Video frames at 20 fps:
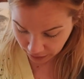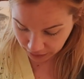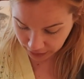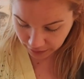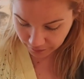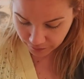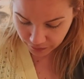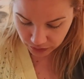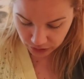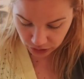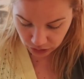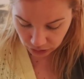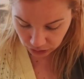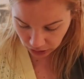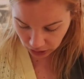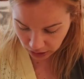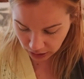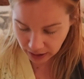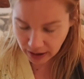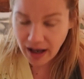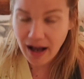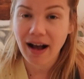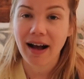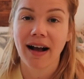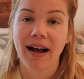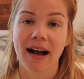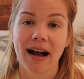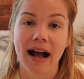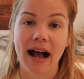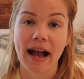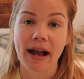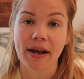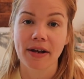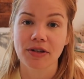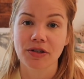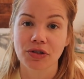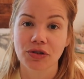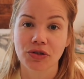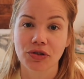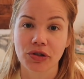out there for so long, I
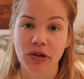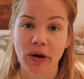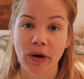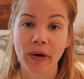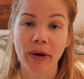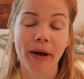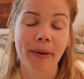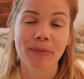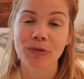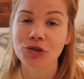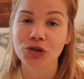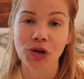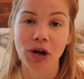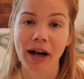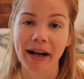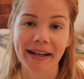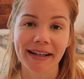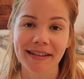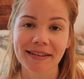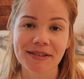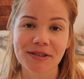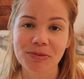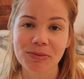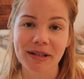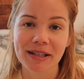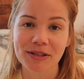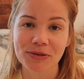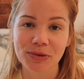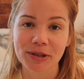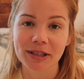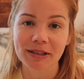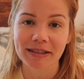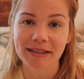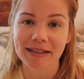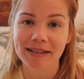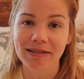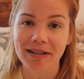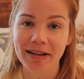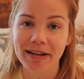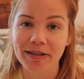just I'm trying to be as
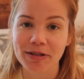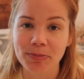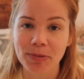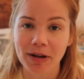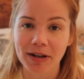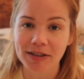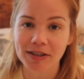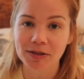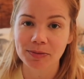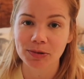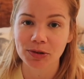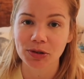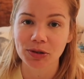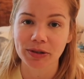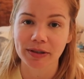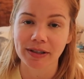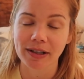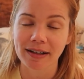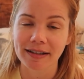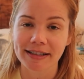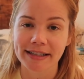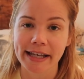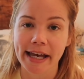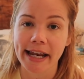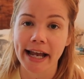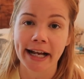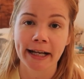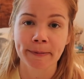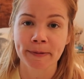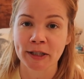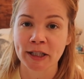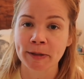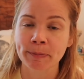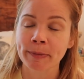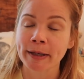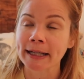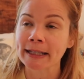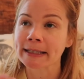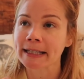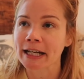realistic as possible and not set
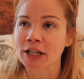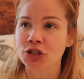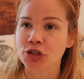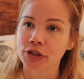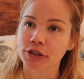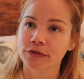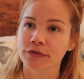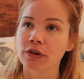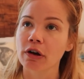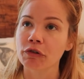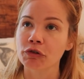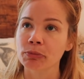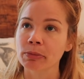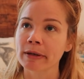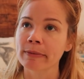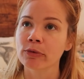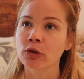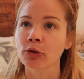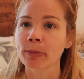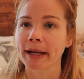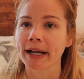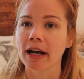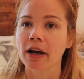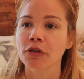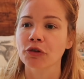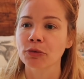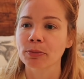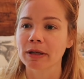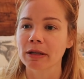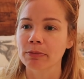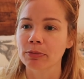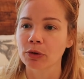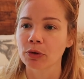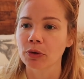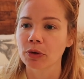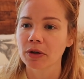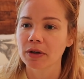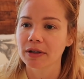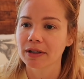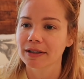expectations for other people or make other
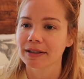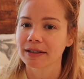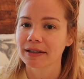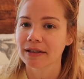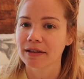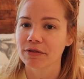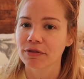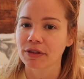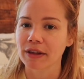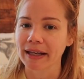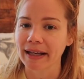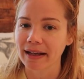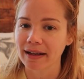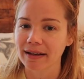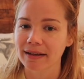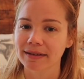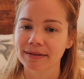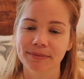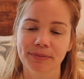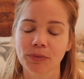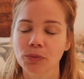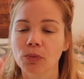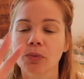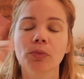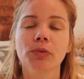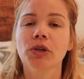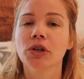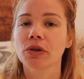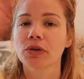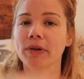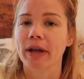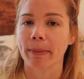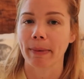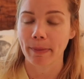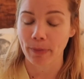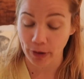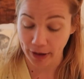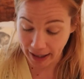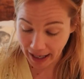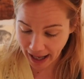people think mm, you get my
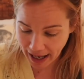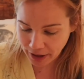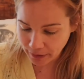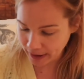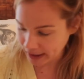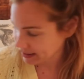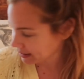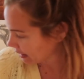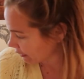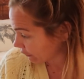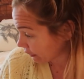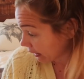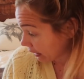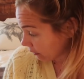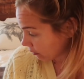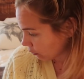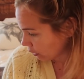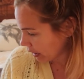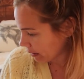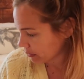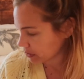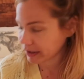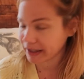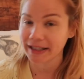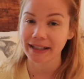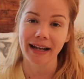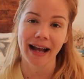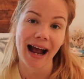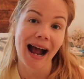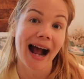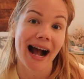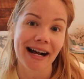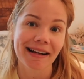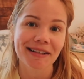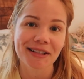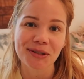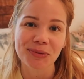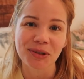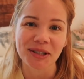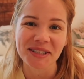point. Anyways, I feel like I'm rambling
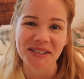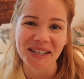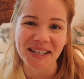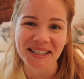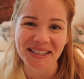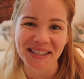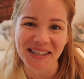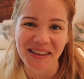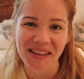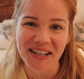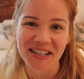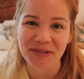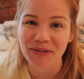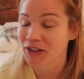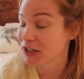as one does in these